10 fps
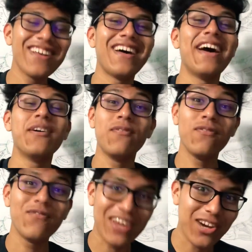I have
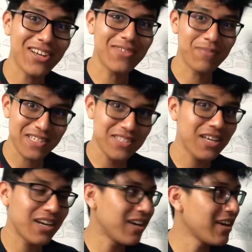very messy
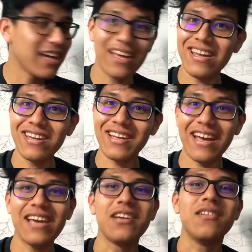hair and
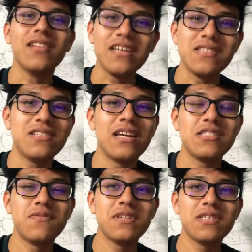I get lazy not
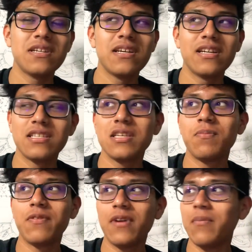to fix it, except
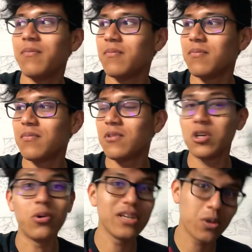if I'm
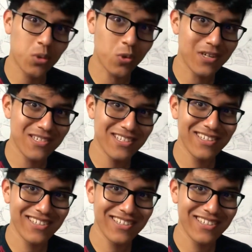going outdoors.